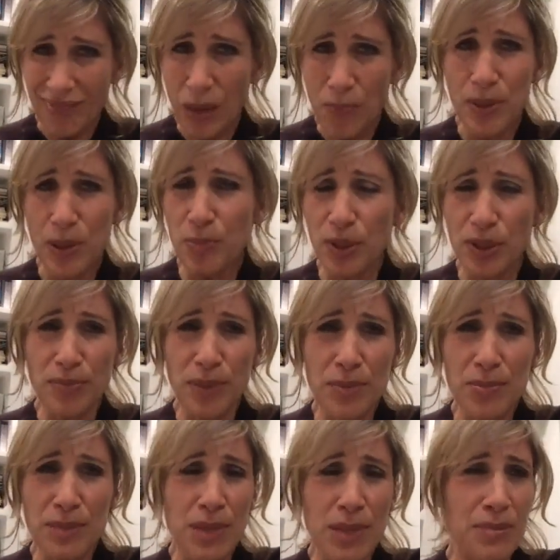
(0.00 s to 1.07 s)
people,
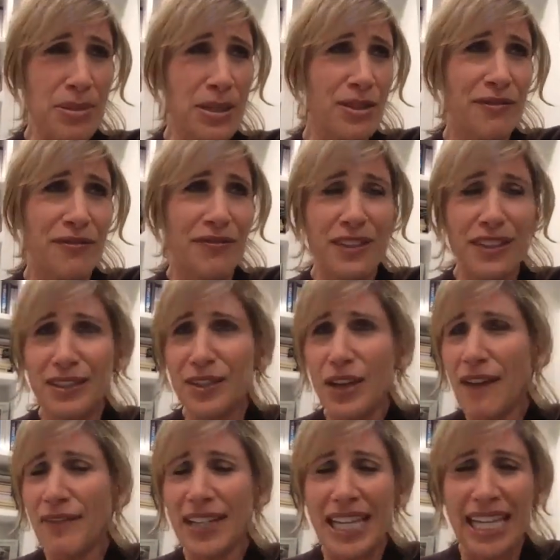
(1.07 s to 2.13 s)
maybe you
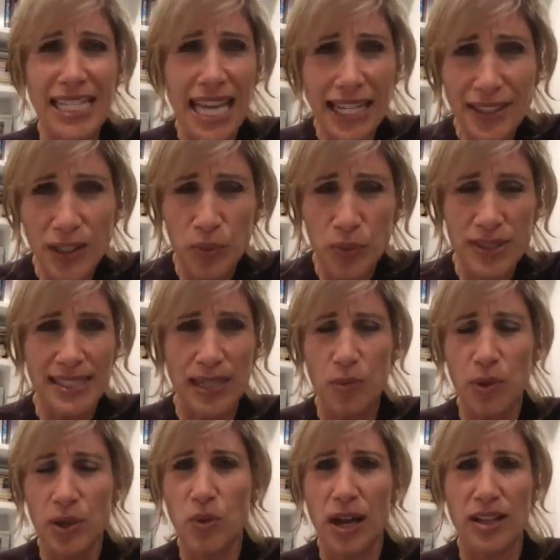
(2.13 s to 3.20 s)
haven't connected with
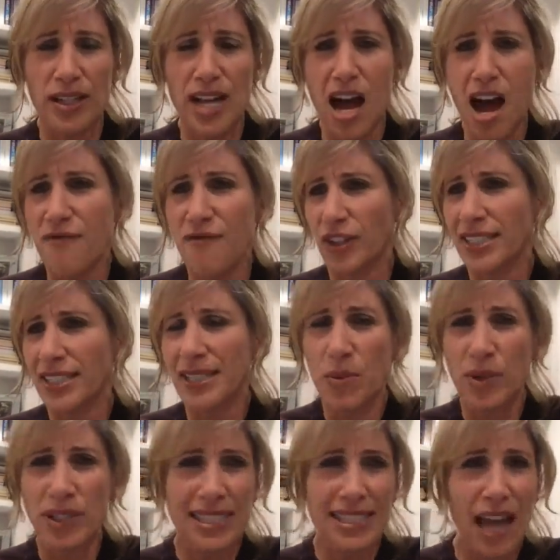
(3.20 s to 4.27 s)
someone well enough, or
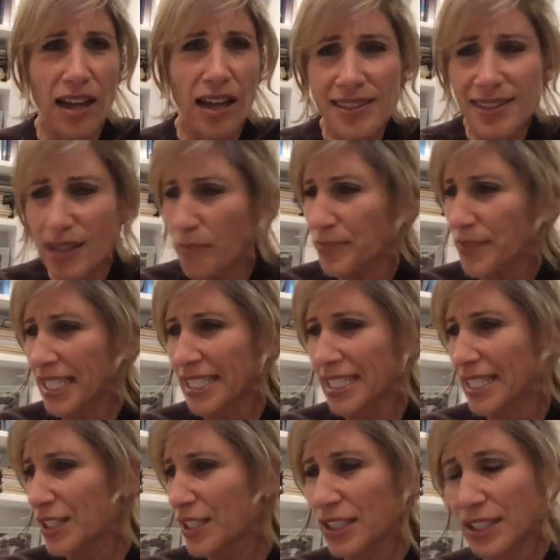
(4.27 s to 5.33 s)
someone's done something
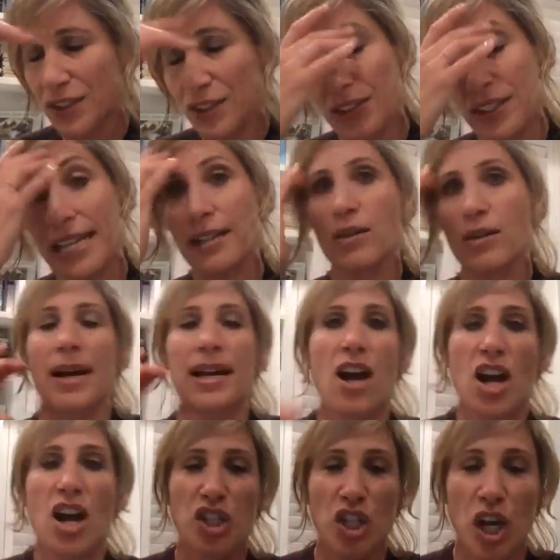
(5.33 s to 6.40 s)
and you're like, oh my
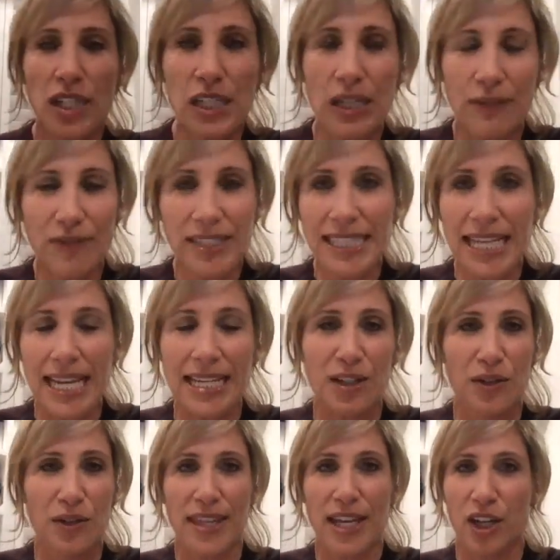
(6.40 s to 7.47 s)
gosh, and all you have to say
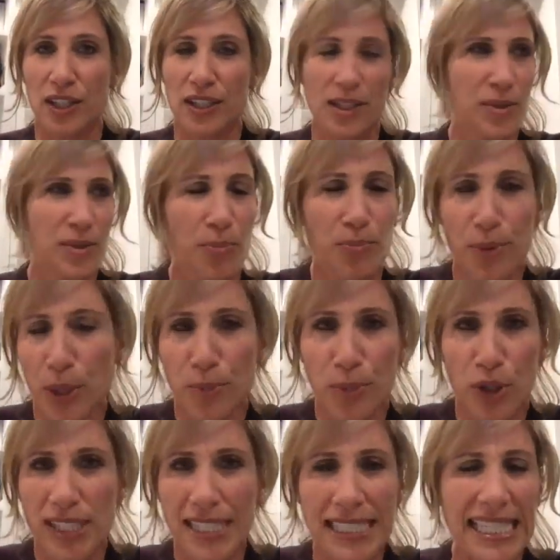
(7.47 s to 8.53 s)
over there, and the
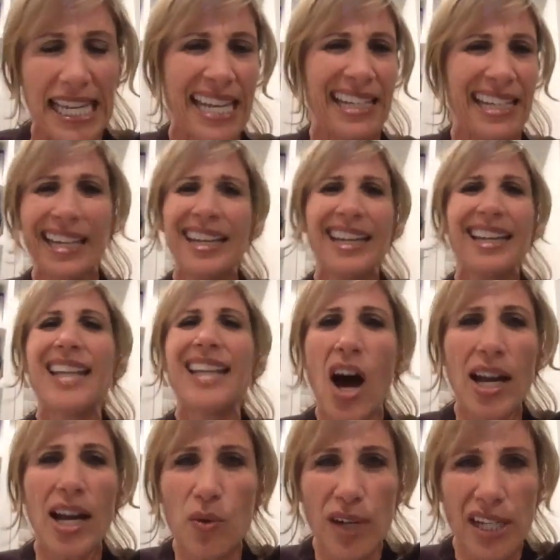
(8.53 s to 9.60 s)
person's saying, no,
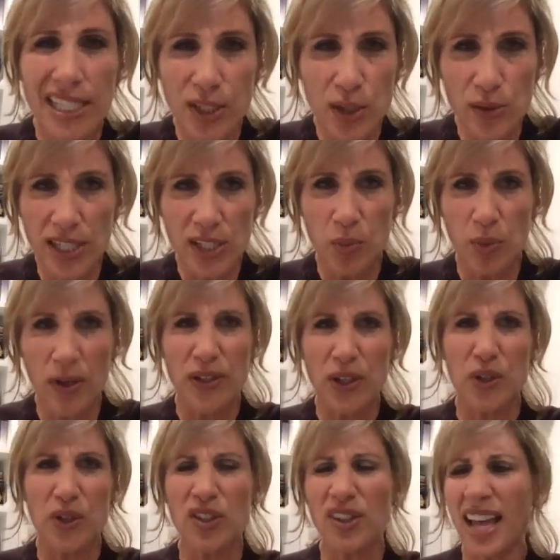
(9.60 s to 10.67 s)
I don't want to do this with
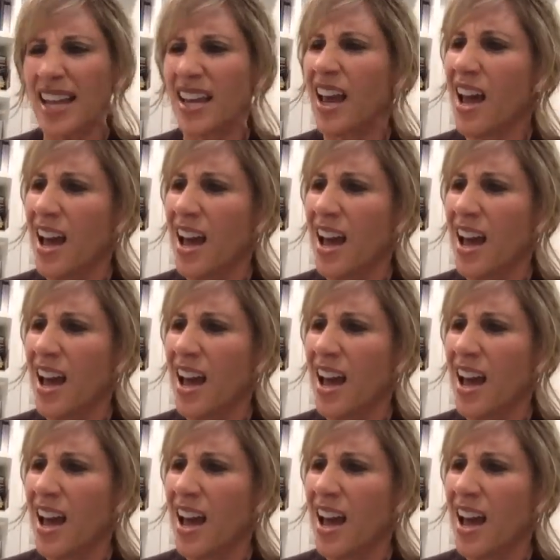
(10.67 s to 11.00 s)
you, and you're like,